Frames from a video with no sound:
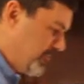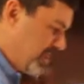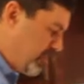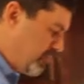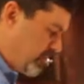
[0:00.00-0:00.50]

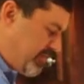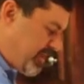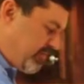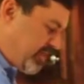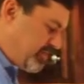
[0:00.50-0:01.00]
Okay, don't worry
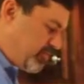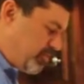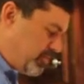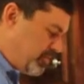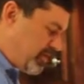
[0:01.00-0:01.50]
about it. We get some
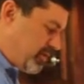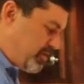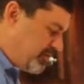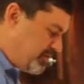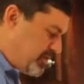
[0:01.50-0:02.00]
more of those green
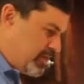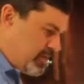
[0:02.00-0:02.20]
onions.